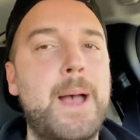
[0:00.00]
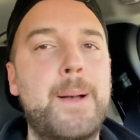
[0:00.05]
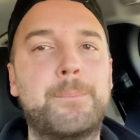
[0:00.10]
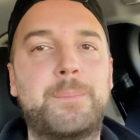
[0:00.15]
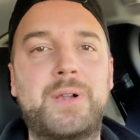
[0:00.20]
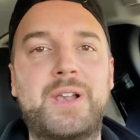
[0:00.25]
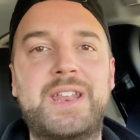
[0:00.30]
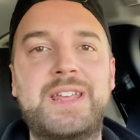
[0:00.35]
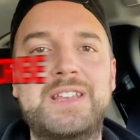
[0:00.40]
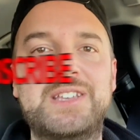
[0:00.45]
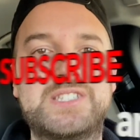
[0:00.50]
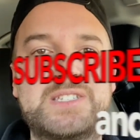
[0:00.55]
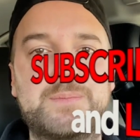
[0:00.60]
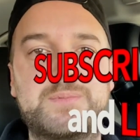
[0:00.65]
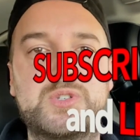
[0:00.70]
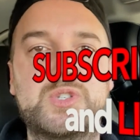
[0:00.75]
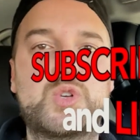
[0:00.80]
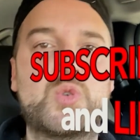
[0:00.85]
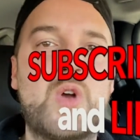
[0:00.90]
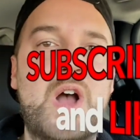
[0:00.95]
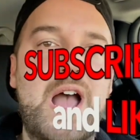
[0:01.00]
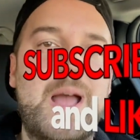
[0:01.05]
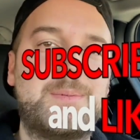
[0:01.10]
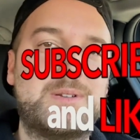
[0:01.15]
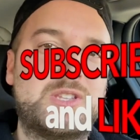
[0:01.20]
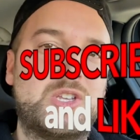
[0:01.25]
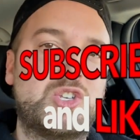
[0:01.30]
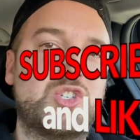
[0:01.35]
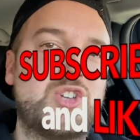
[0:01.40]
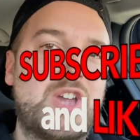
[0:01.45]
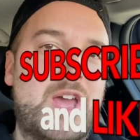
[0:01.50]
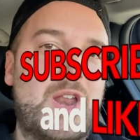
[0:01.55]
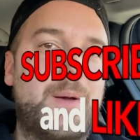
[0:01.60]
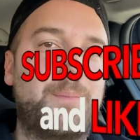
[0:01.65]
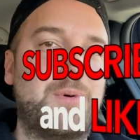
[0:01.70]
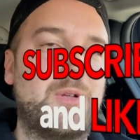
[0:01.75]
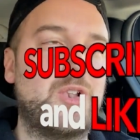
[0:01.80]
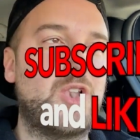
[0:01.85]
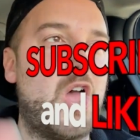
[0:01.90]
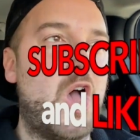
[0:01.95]
Please subscribe to the
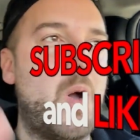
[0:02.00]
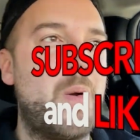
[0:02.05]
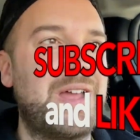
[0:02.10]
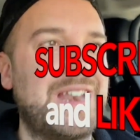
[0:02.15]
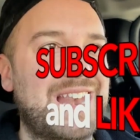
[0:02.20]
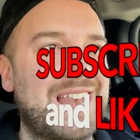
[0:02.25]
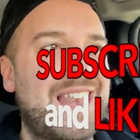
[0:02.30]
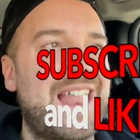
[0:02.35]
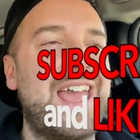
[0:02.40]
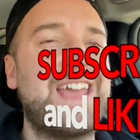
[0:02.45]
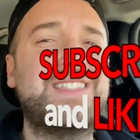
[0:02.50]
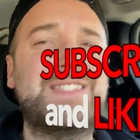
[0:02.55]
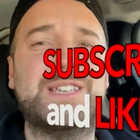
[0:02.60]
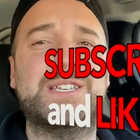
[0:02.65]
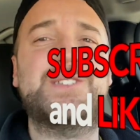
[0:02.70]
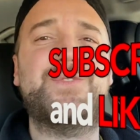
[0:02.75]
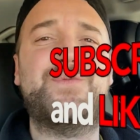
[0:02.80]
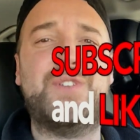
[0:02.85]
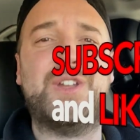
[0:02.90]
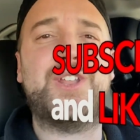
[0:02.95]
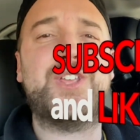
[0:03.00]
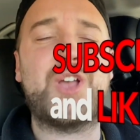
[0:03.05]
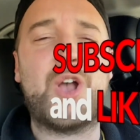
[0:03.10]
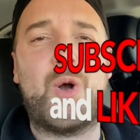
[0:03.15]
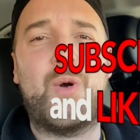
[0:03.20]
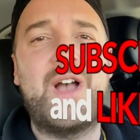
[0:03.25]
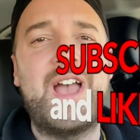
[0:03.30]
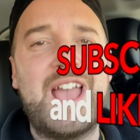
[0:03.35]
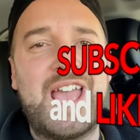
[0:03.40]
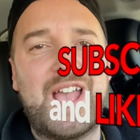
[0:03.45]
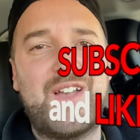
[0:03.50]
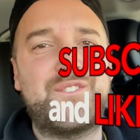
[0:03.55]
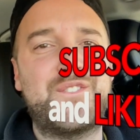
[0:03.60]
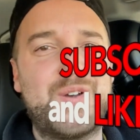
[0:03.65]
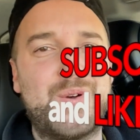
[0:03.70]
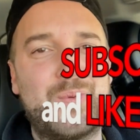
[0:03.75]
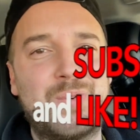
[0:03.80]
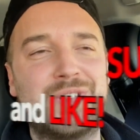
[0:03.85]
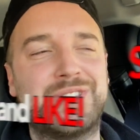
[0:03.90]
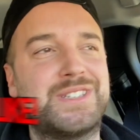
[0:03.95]
channel below and like this video
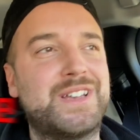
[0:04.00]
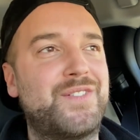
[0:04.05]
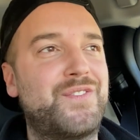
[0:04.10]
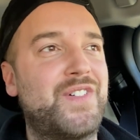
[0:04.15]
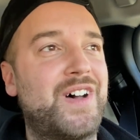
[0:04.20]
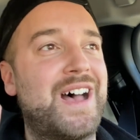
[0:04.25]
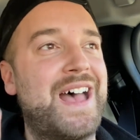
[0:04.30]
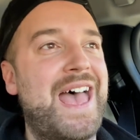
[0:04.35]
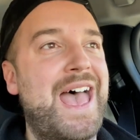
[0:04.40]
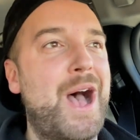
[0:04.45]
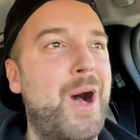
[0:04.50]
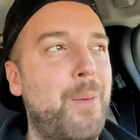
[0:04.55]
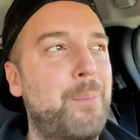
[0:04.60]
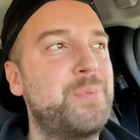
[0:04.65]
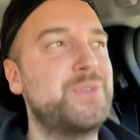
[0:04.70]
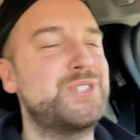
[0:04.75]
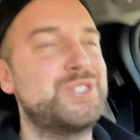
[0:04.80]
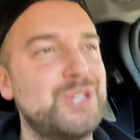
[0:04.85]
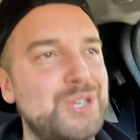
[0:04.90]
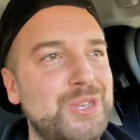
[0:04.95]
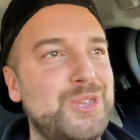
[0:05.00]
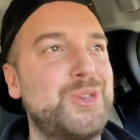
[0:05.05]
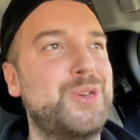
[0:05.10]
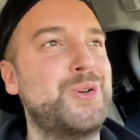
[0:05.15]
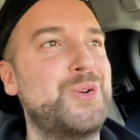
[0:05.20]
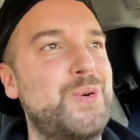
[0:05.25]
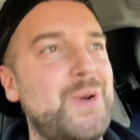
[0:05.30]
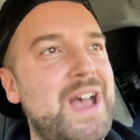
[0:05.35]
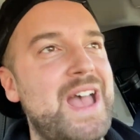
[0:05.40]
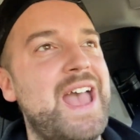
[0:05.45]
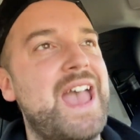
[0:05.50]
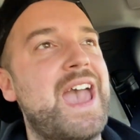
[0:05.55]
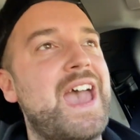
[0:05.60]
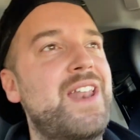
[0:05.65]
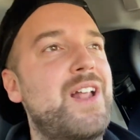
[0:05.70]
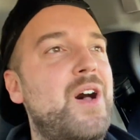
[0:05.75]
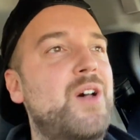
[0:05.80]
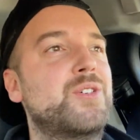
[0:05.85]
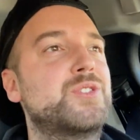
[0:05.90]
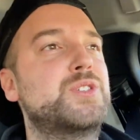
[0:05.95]
if it was of help to you.
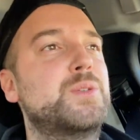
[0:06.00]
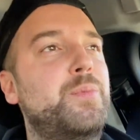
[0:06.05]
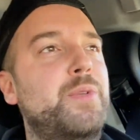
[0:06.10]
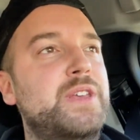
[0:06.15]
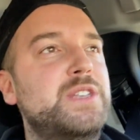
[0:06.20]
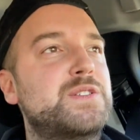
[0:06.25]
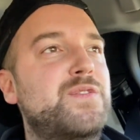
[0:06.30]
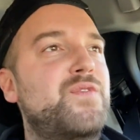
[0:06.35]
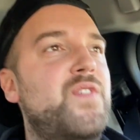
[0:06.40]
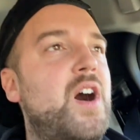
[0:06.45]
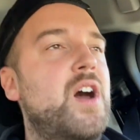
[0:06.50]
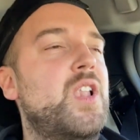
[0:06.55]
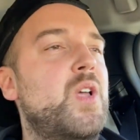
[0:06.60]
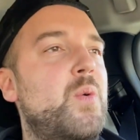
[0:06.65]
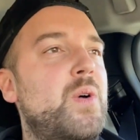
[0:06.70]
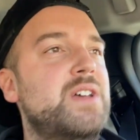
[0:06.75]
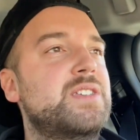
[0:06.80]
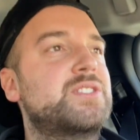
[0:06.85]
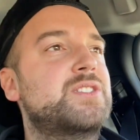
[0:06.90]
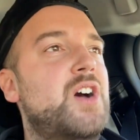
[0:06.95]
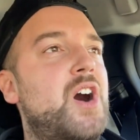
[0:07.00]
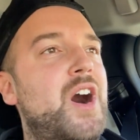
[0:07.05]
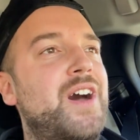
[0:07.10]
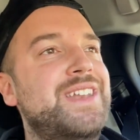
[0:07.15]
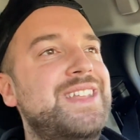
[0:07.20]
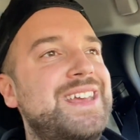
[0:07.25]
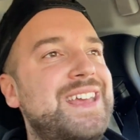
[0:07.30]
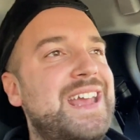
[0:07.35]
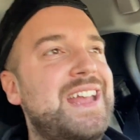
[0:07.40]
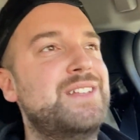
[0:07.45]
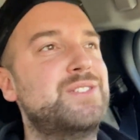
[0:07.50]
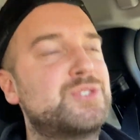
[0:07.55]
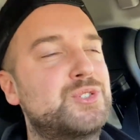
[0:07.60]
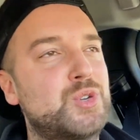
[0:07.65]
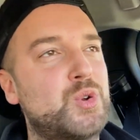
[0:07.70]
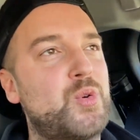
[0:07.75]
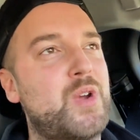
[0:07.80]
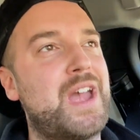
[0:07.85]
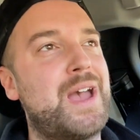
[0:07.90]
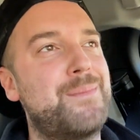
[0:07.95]
And also please follow us on
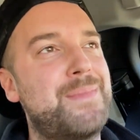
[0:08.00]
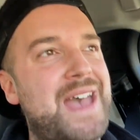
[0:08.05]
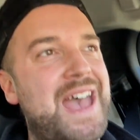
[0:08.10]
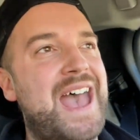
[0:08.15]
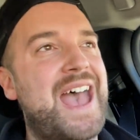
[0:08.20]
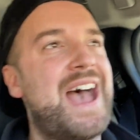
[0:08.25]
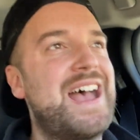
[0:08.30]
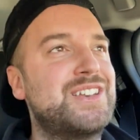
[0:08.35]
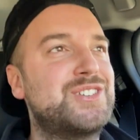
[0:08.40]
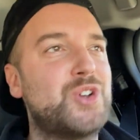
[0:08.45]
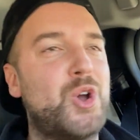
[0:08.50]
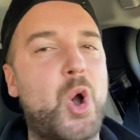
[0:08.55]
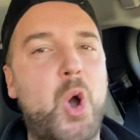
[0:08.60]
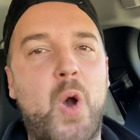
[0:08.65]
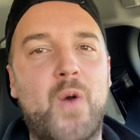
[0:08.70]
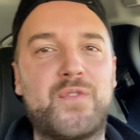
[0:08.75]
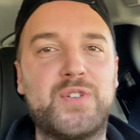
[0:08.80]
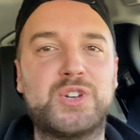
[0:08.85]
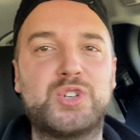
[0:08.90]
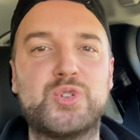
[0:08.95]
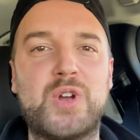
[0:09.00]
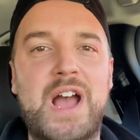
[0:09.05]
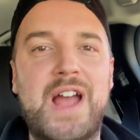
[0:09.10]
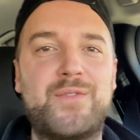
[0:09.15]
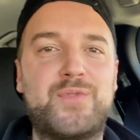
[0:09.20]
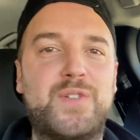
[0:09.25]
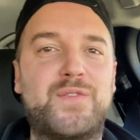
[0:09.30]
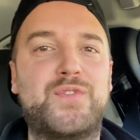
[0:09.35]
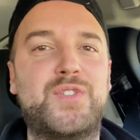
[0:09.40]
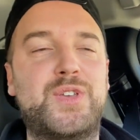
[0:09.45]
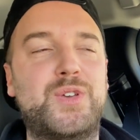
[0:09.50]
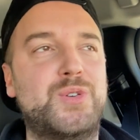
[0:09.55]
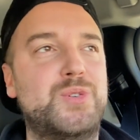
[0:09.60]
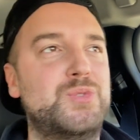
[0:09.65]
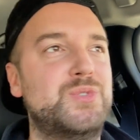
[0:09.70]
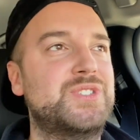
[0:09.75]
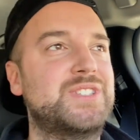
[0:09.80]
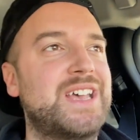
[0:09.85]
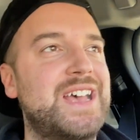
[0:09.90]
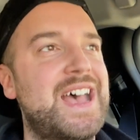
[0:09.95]
Instagram at Overdrive
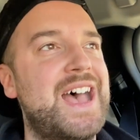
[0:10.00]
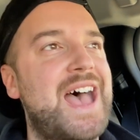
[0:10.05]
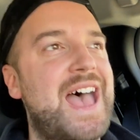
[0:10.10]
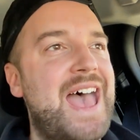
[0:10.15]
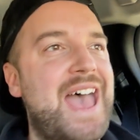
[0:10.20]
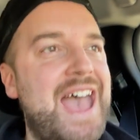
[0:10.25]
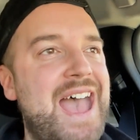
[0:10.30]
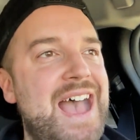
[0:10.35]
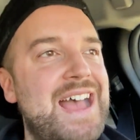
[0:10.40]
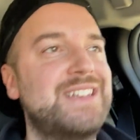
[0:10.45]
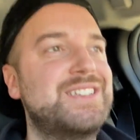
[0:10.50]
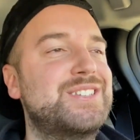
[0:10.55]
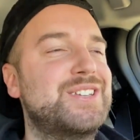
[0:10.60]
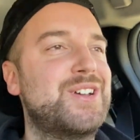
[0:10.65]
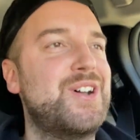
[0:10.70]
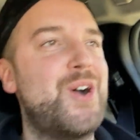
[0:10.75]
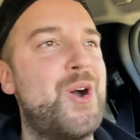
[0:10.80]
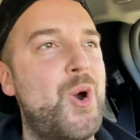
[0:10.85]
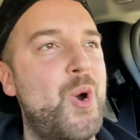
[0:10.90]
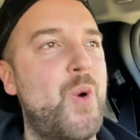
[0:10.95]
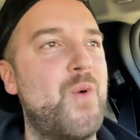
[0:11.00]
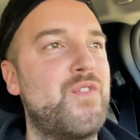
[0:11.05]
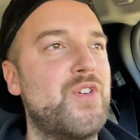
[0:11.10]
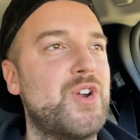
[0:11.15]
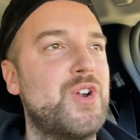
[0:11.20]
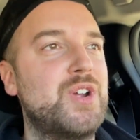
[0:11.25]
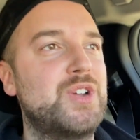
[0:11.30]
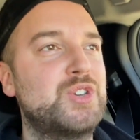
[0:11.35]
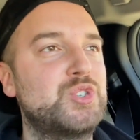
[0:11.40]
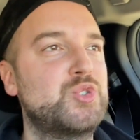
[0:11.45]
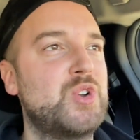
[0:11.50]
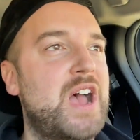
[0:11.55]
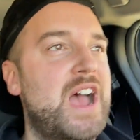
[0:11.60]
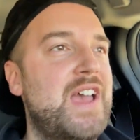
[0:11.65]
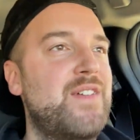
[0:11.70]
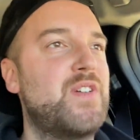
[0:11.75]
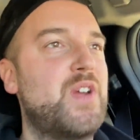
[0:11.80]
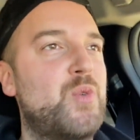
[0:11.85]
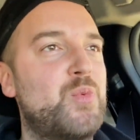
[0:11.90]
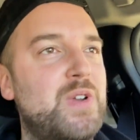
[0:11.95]
Reviews. At
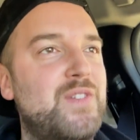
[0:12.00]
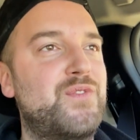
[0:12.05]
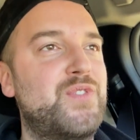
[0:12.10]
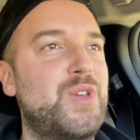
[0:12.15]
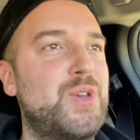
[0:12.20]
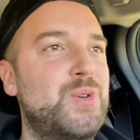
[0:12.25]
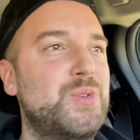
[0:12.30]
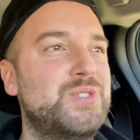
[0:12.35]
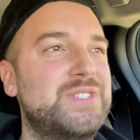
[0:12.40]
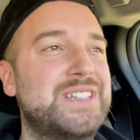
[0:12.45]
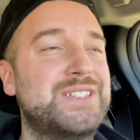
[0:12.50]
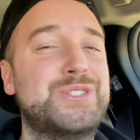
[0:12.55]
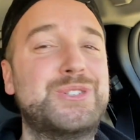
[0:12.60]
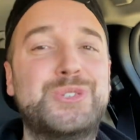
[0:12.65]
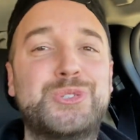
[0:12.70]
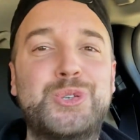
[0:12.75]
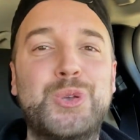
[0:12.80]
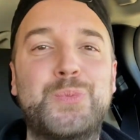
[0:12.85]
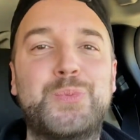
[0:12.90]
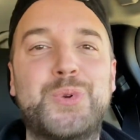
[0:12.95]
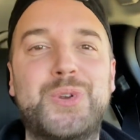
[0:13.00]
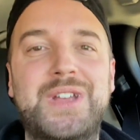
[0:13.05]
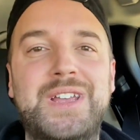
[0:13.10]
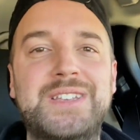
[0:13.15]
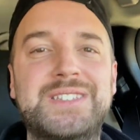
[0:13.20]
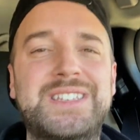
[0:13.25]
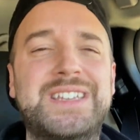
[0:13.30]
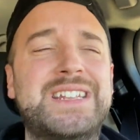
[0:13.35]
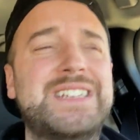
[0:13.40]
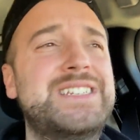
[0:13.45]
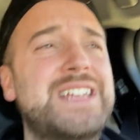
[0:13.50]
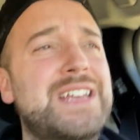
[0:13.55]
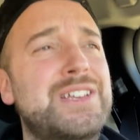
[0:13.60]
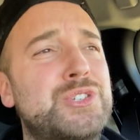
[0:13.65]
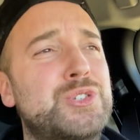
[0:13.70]
Overdrive Reviews. It's super easy and takes